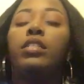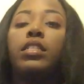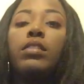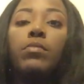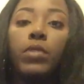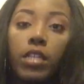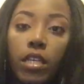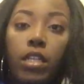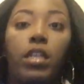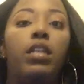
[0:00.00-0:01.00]
just some
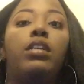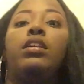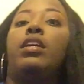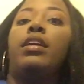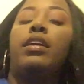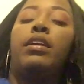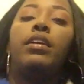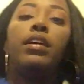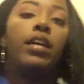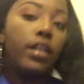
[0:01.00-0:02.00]
good curly hair
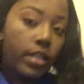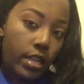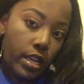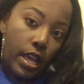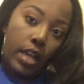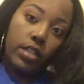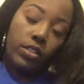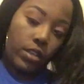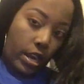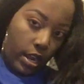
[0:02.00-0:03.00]
that I
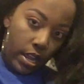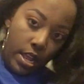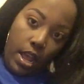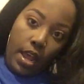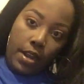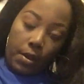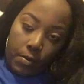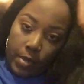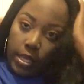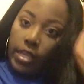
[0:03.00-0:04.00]
could try that
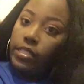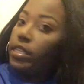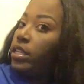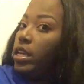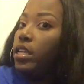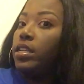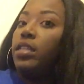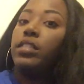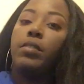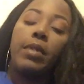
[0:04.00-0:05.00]
would be easy
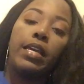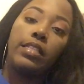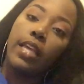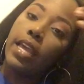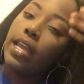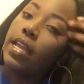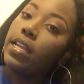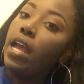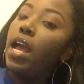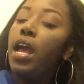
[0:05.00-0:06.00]
to
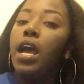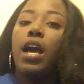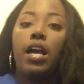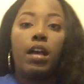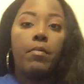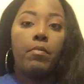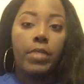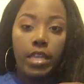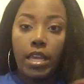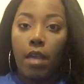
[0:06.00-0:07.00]
maintain.
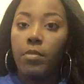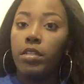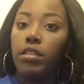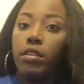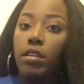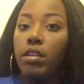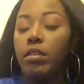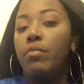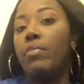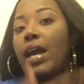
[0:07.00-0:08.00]
I'm a
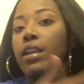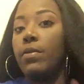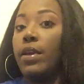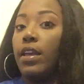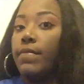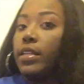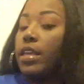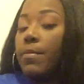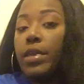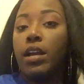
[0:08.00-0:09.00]
body wave that
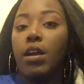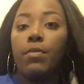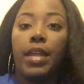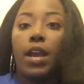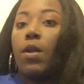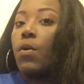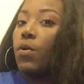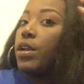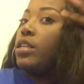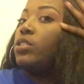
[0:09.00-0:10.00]
can be combed out,
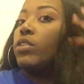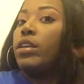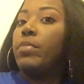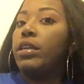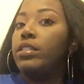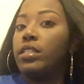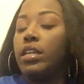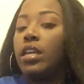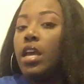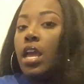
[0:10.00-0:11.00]
or a straight person.